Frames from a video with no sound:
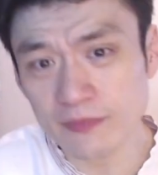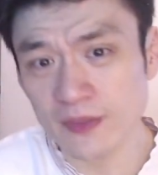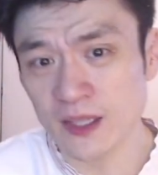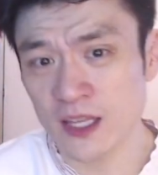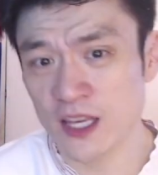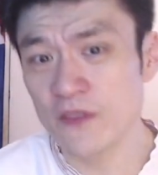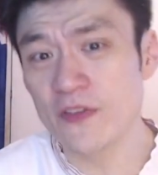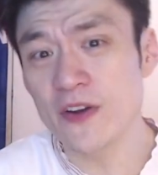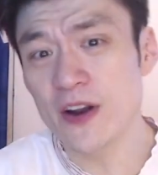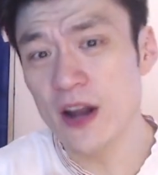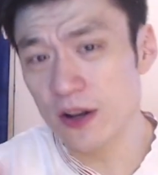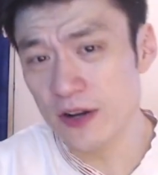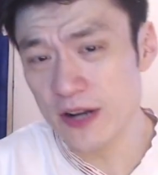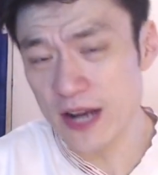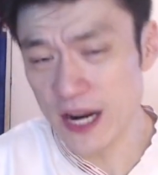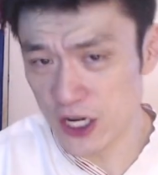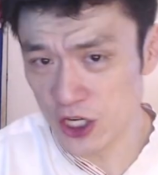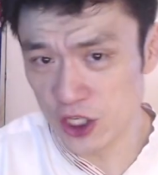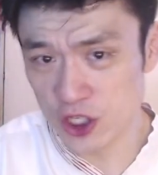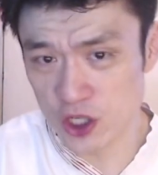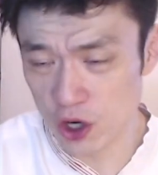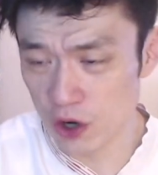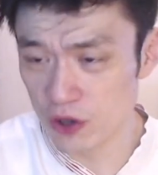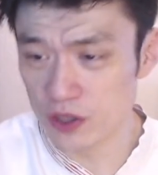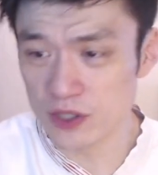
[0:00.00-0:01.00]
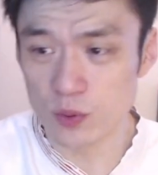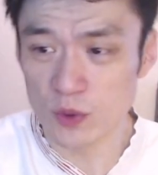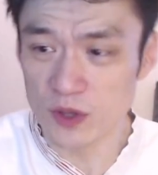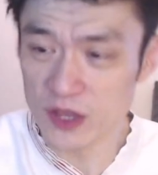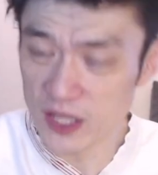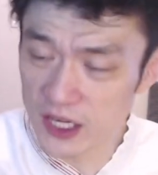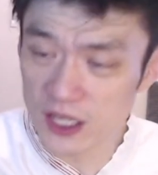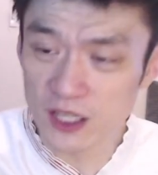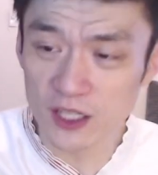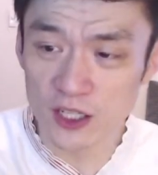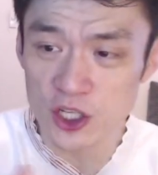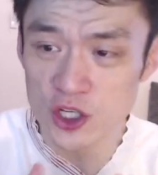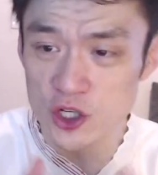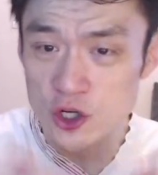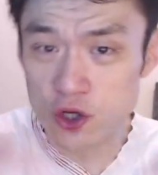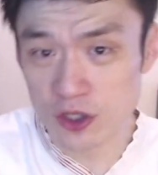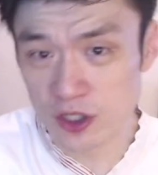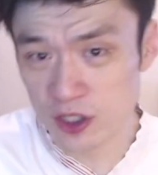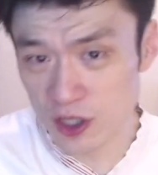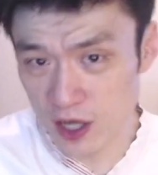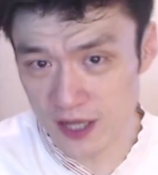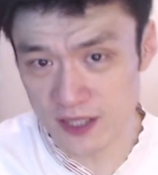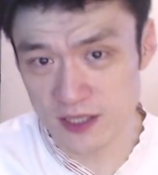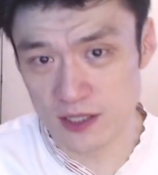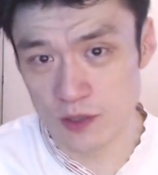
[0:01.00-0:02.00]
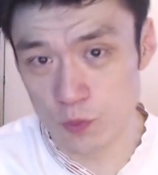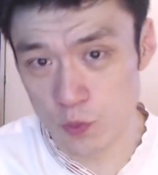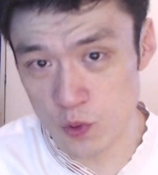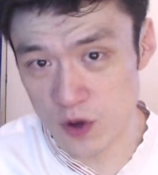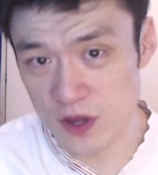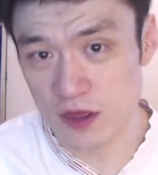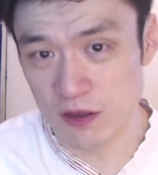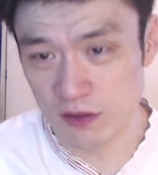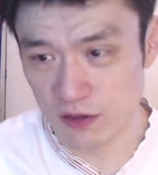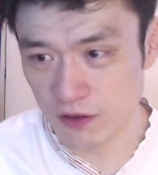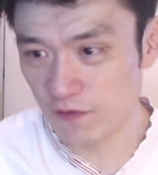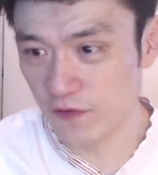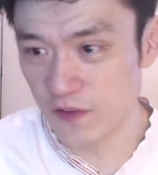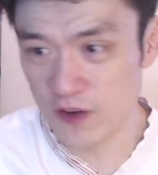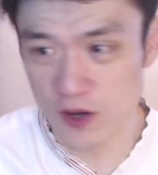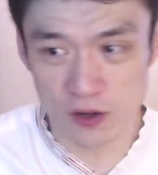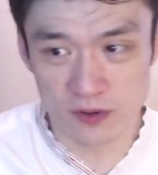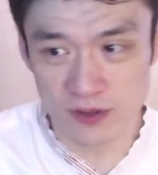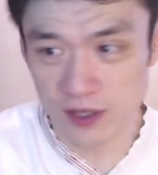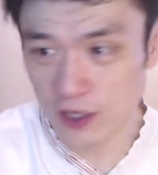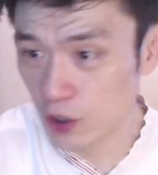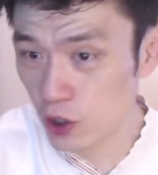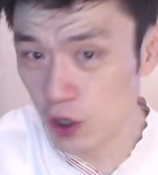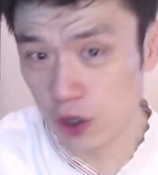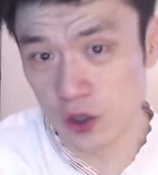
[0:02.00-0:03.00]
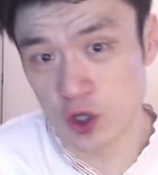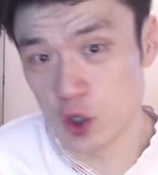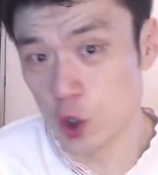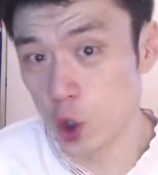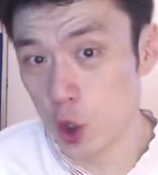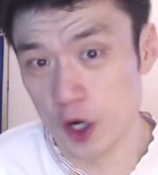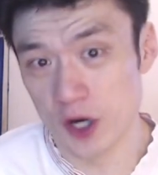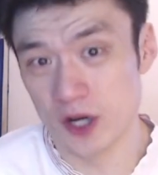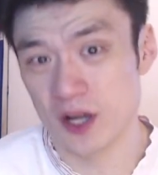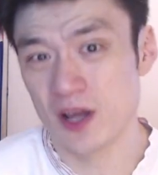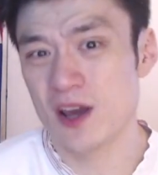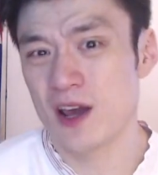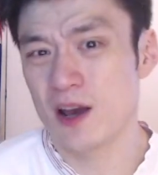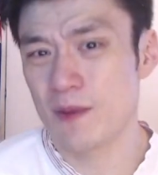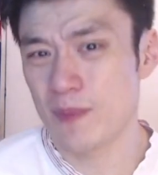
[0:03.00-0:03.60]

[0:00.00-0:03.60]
even under Eddie Jones, when England utilized the width of the field, they look good.